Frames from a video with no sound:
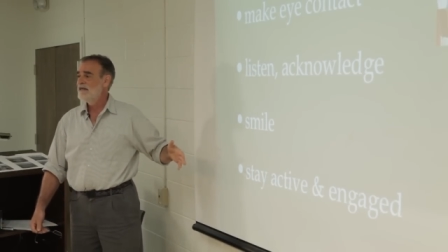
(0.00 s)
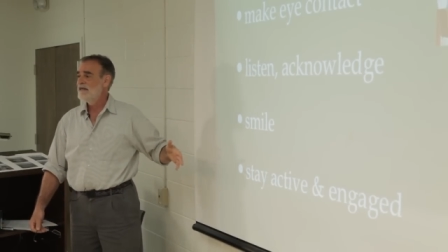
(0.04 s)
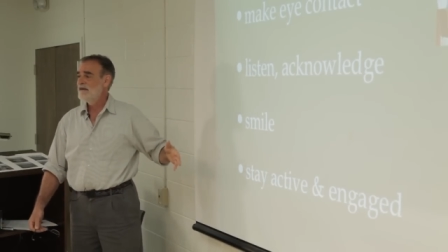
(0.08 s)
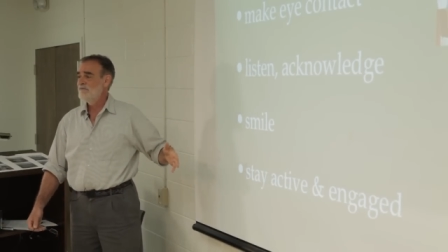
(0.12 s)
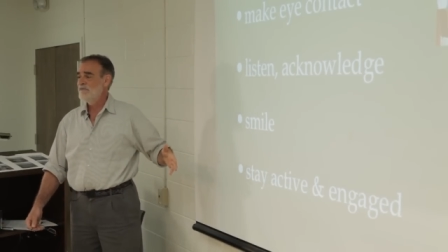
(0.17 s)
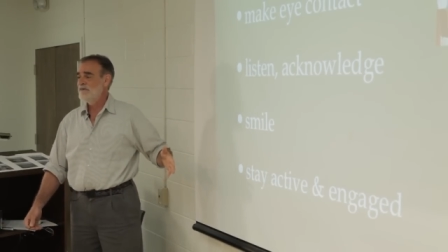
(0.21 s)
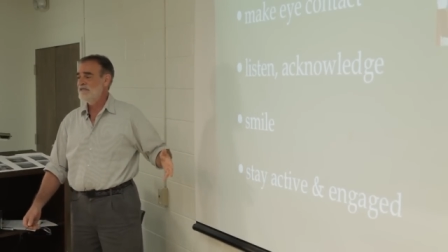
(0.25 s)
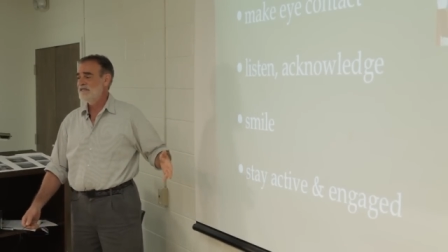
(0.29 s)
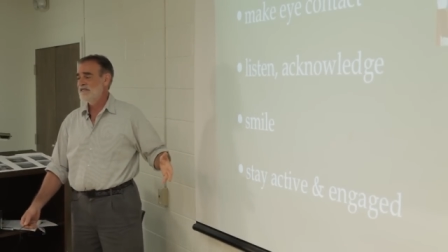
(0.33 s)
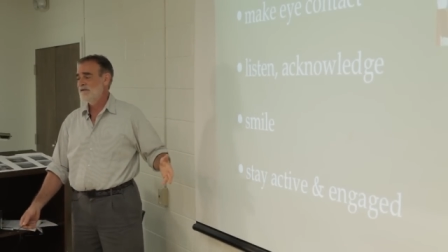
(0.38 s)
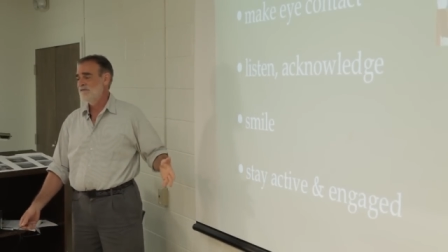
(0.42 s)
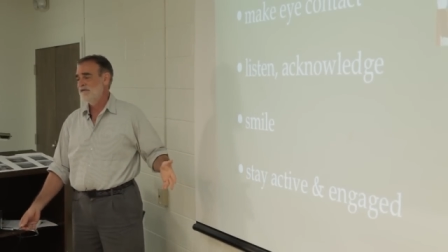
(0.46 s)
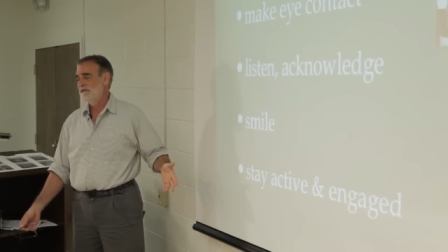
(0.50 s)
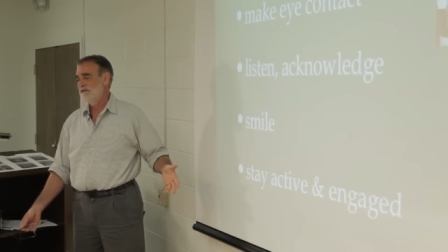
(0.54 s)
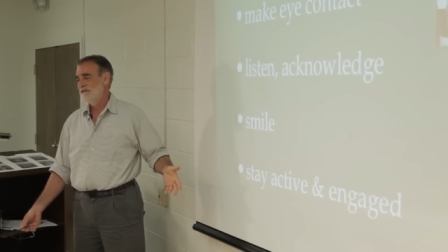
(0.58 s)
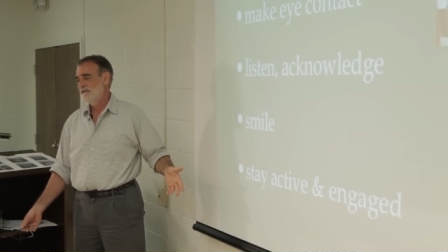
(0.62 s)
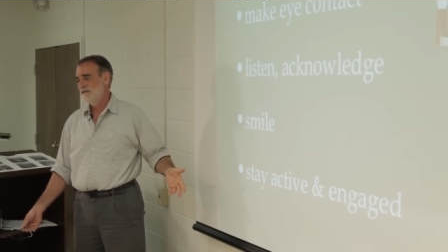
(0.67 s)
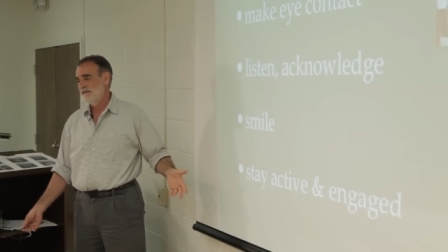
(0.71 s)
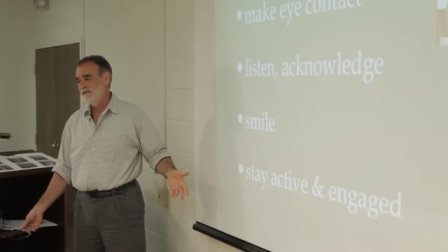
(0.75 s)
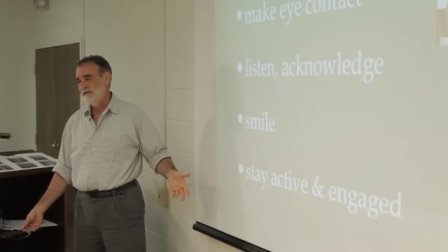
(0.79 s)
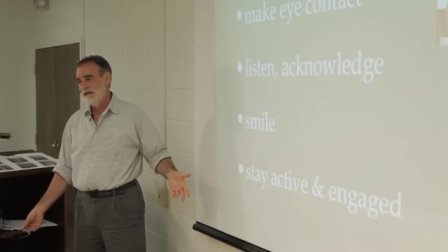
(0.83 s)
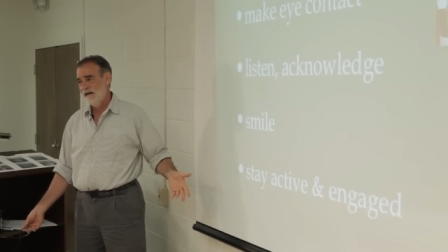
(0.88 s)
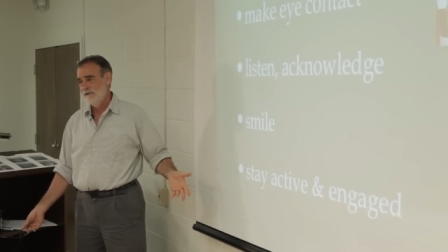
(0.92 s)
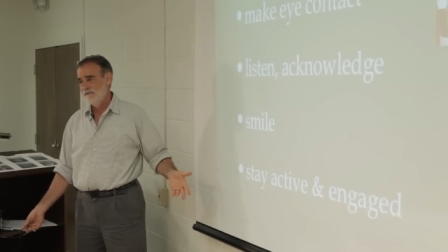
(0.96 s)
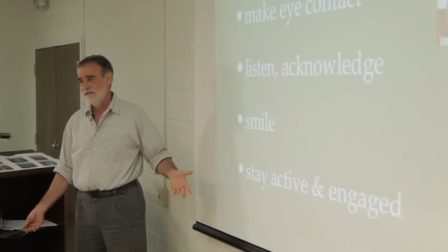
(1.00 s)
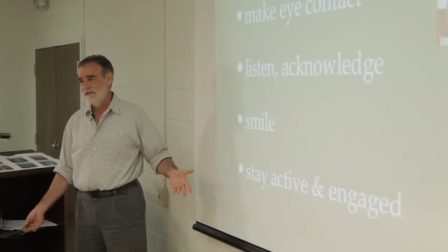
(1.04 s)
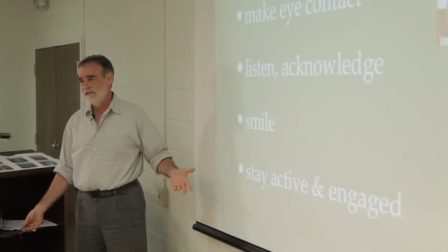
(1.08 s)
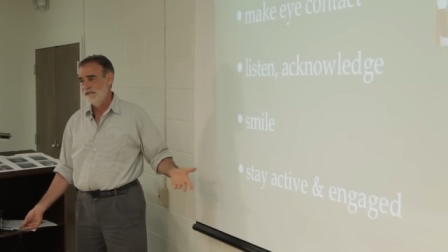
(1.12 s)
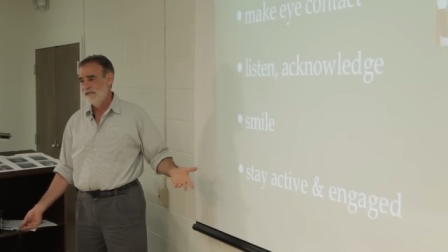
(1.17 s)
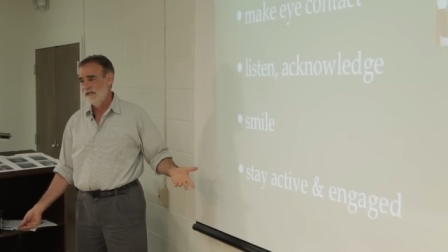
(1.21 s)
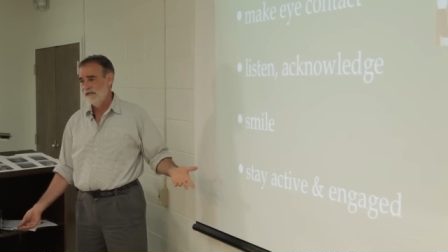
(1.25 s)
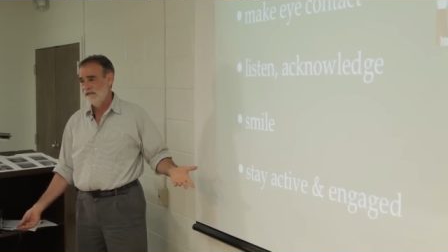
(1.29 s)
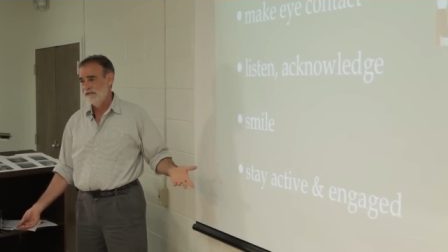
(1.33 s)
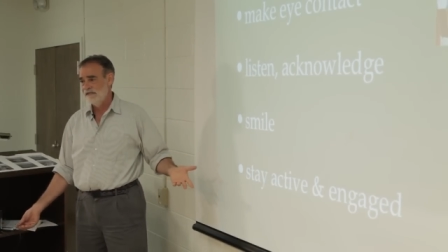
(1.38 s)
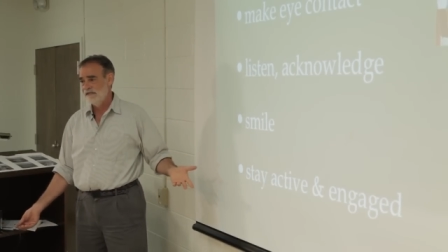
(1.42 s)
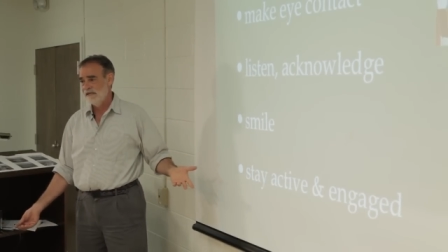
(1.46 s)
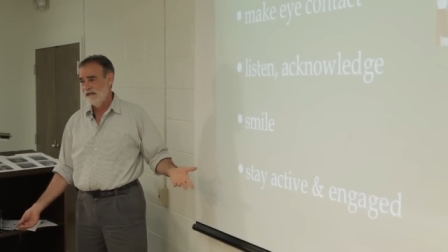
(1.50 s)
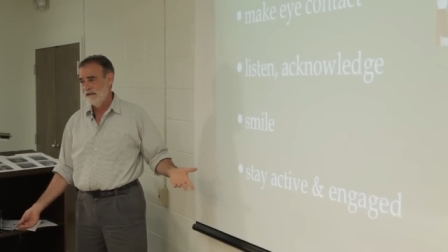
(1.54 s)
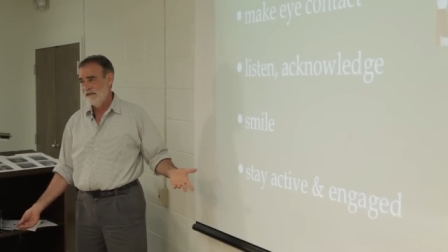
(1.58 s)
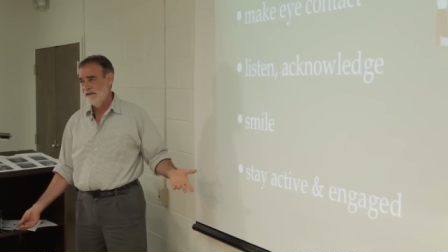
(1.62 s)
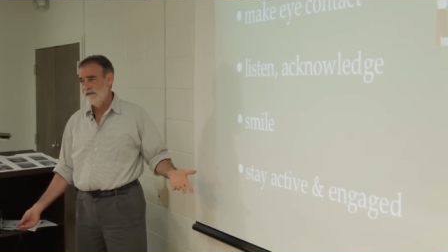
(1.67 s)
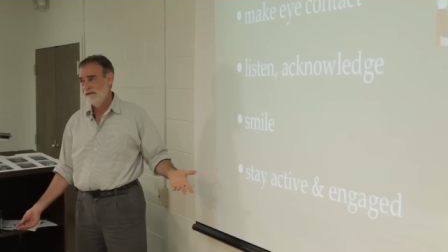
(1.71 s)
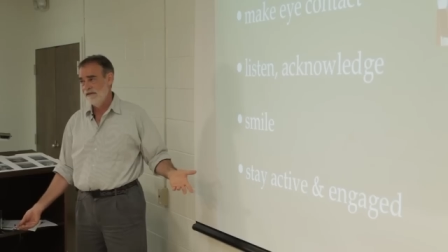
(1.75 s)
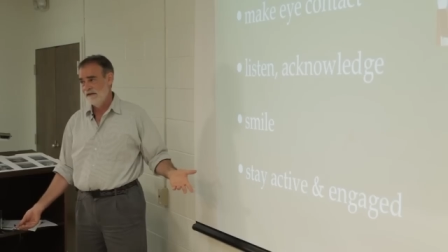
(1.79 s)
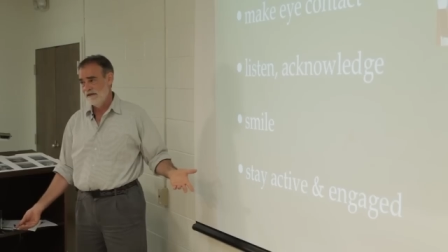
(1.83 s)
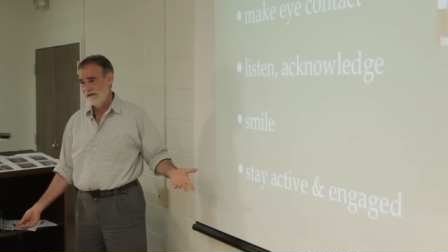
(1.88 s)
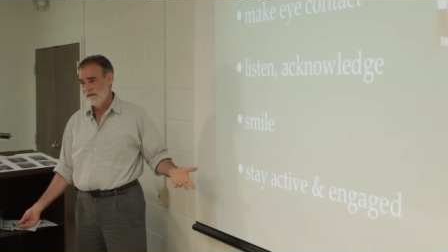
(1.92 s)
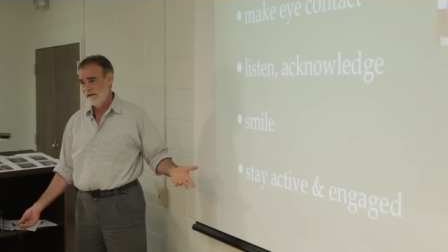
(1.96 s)
I mean, some of this is common sense, I
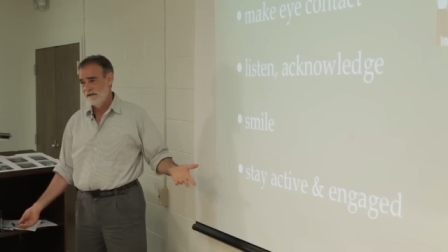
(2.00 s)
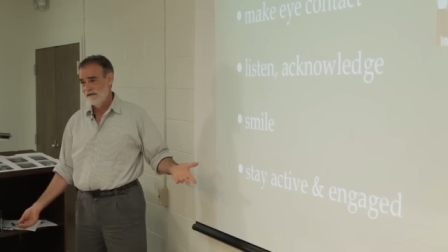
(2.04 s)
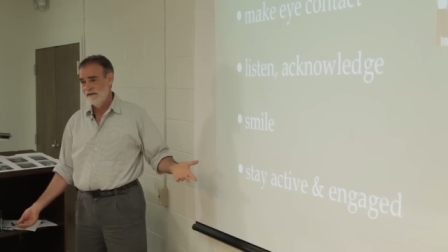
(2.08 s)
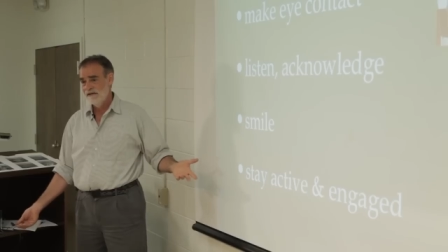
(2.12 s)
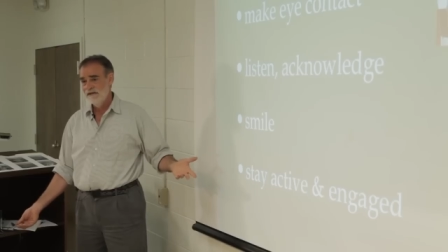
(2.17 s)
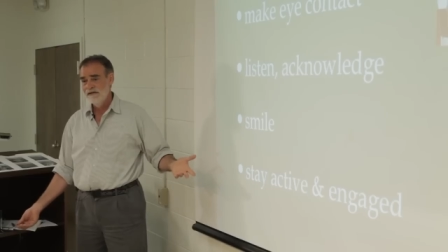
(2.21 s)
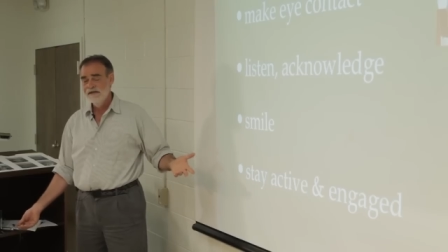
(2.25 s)
think.